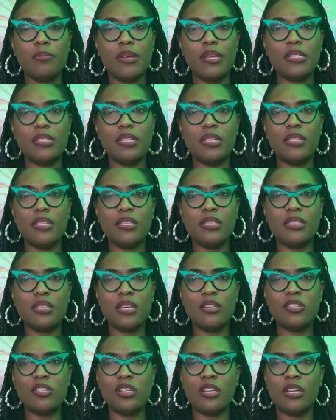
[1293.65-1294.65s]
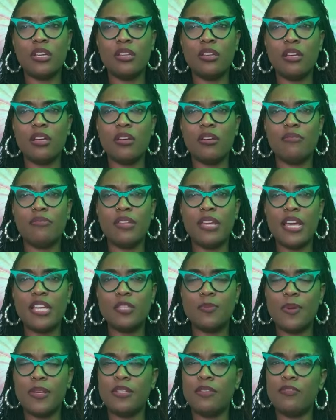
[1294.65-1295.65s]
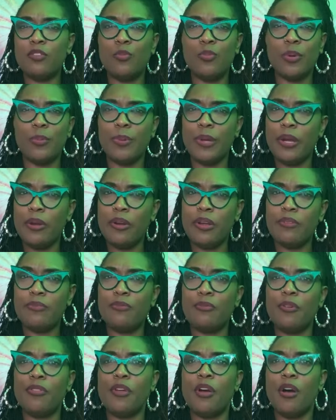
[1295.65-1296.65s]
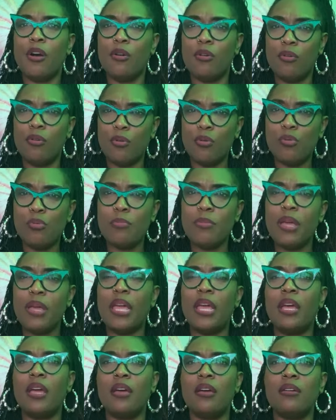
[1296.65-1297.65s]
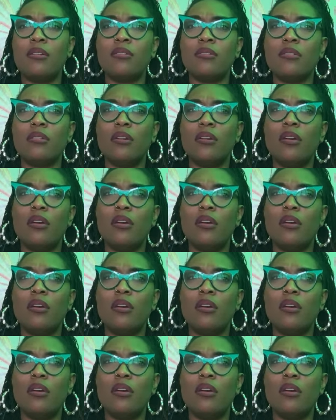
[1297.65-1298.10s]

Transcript: into this session of the aspect of you preparing for the home and